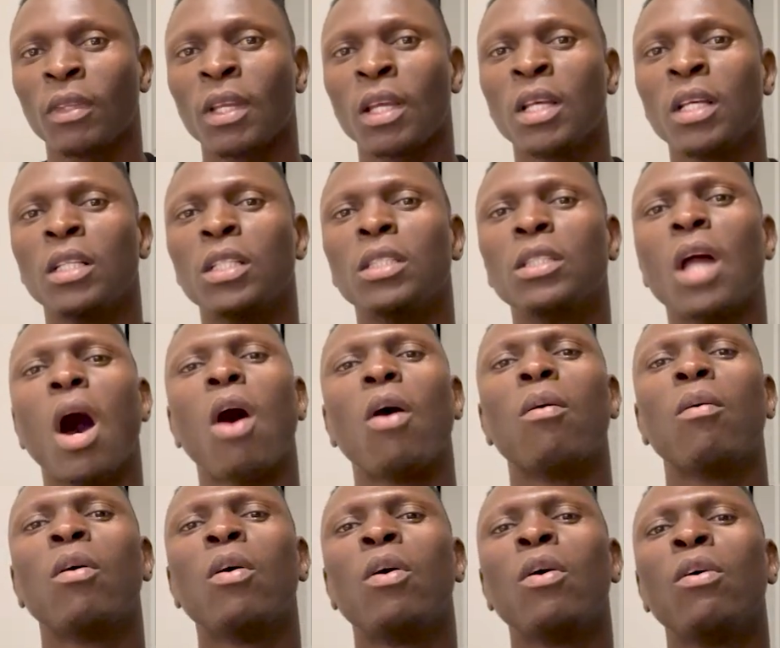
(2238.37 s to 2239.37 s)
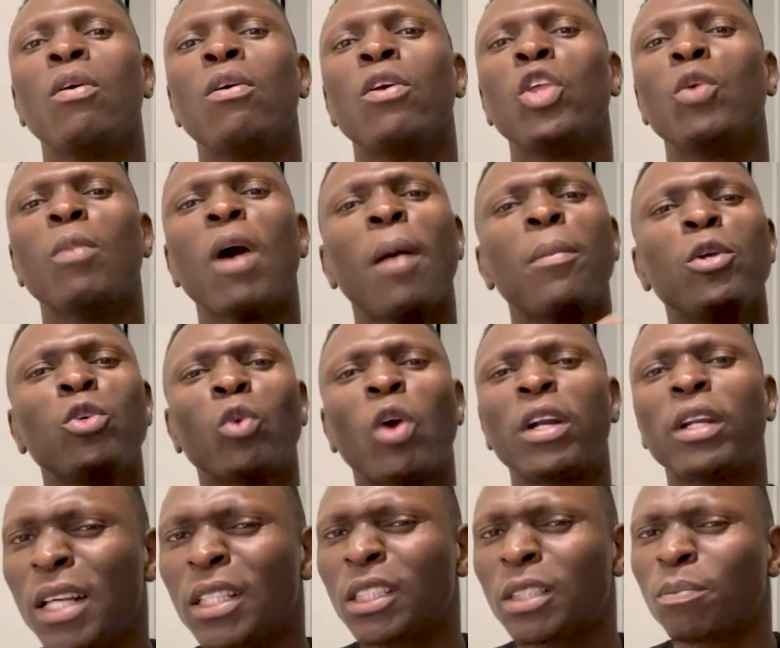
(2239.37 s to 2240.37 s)
Now, you might be
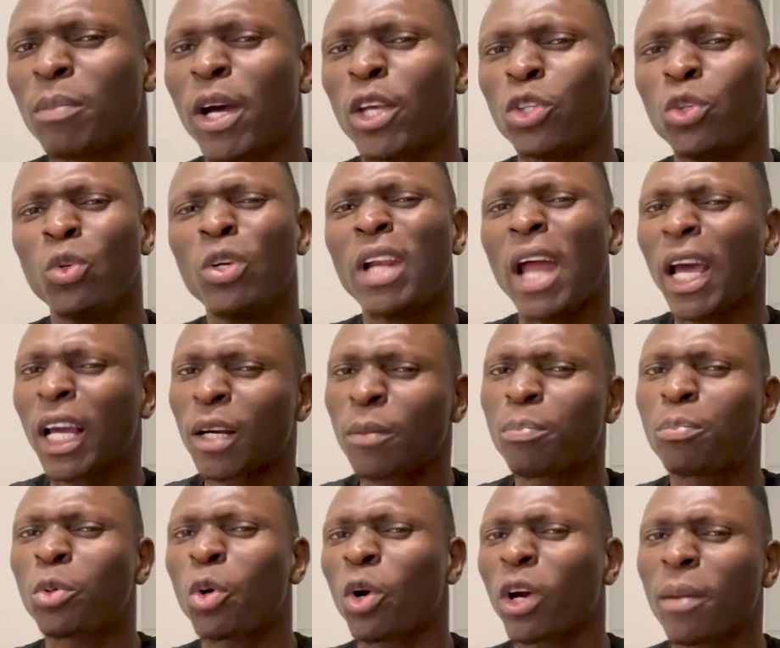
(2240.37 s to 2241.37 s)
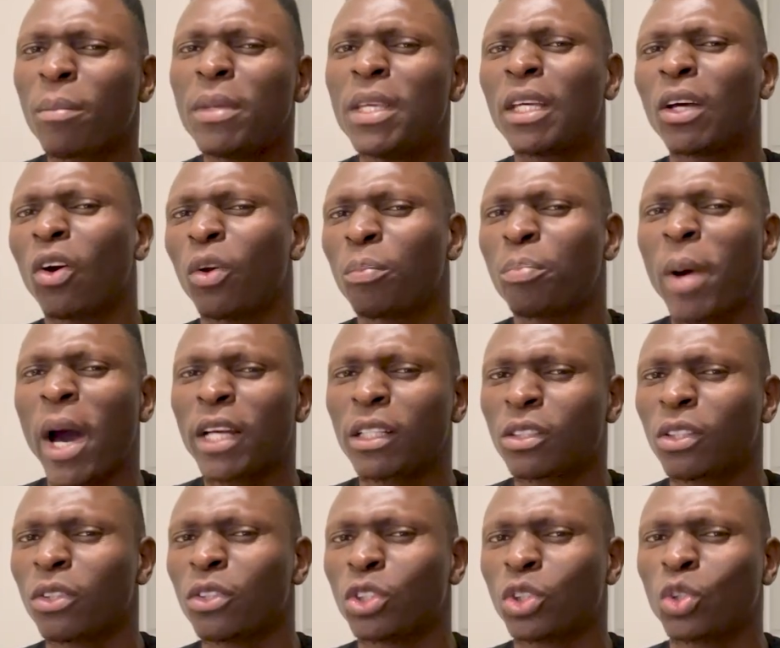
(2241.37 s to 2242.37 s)
wondering, but you like programming on
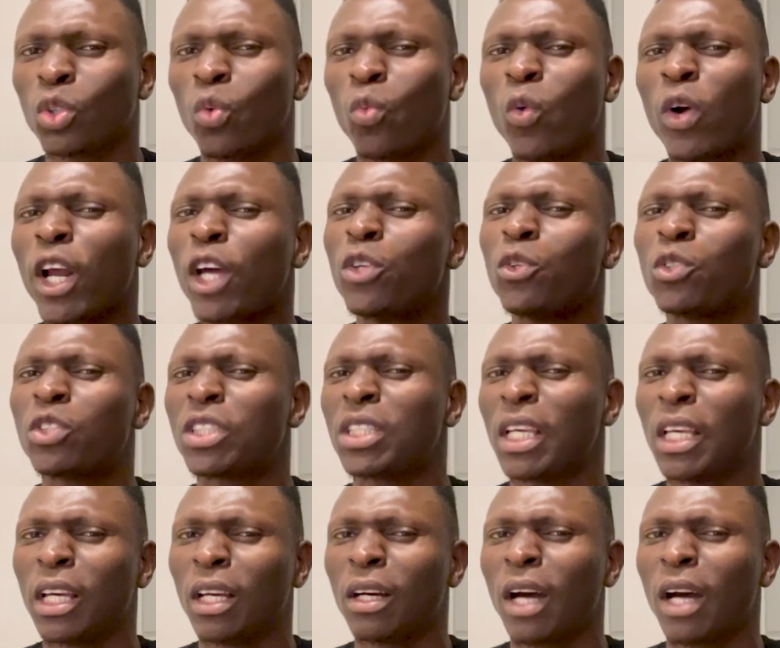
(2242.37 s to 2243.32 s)
Python, so what are you saying?